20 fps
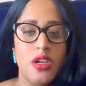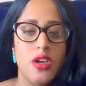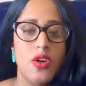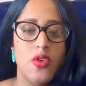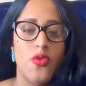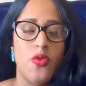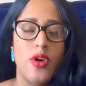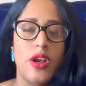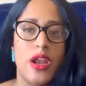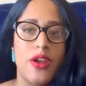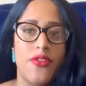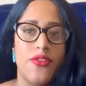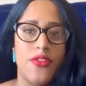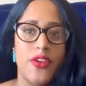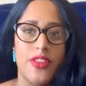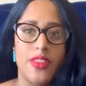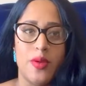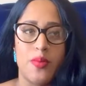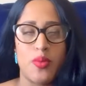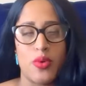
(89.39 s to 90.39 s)
whenever
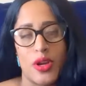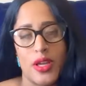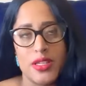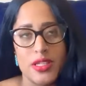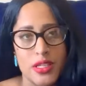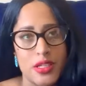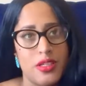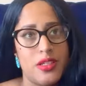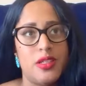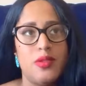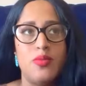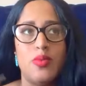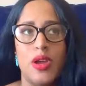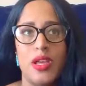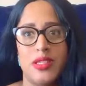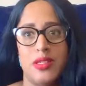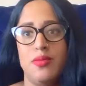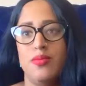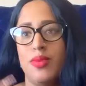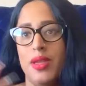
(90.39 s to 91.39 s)
in the present
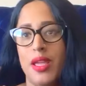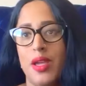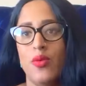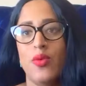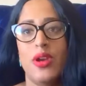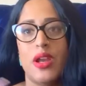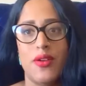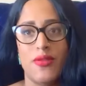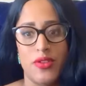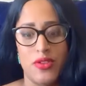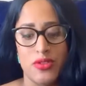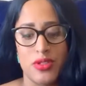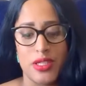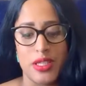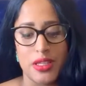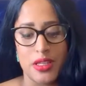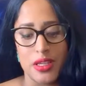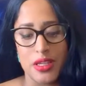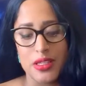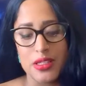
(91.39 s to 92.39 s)
being whenever you see
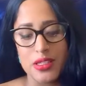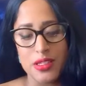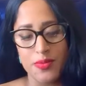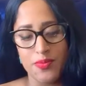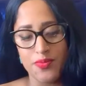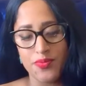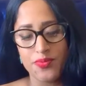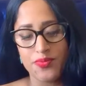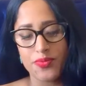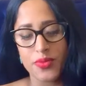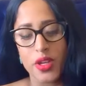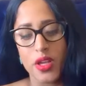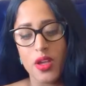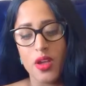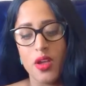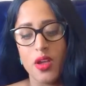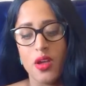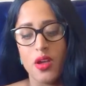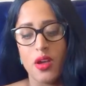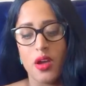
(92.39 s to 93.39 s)
this.
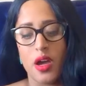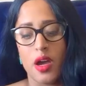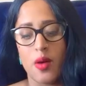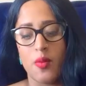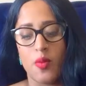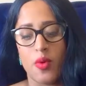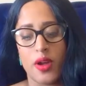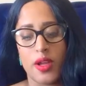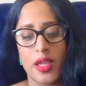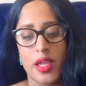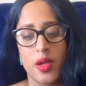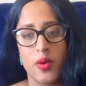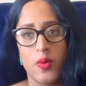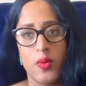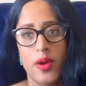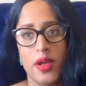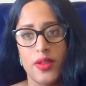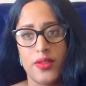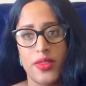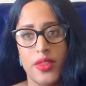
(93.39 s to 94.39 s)
I'm working
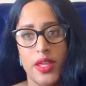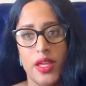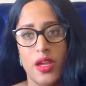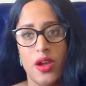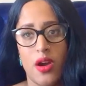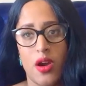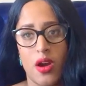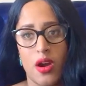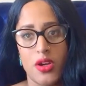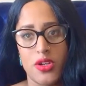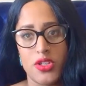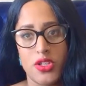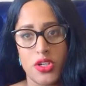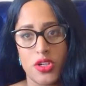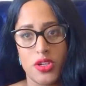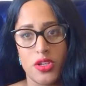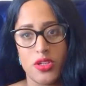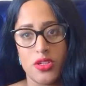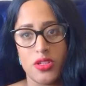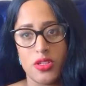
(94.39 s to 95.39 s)
with the
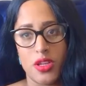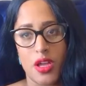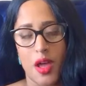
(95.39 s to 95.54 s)
Archer's